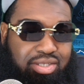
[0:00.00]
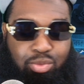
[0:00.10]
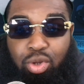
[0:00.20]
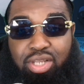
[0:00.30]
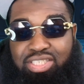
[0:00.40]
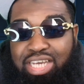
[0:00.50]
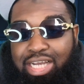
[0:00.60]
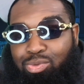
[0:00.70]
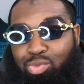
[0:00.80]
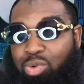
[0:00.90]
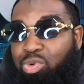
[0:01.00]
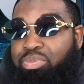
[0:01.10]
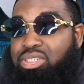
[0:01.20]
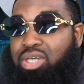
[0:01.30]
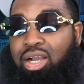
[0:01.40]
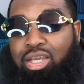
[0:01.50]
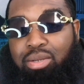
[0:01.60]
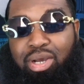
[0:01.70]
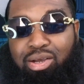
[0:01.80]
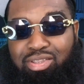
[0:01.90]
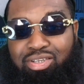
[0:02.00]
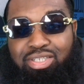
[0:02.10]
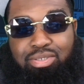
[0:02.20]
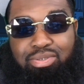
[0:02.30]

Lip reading: Well, exactly what we've been talking about. The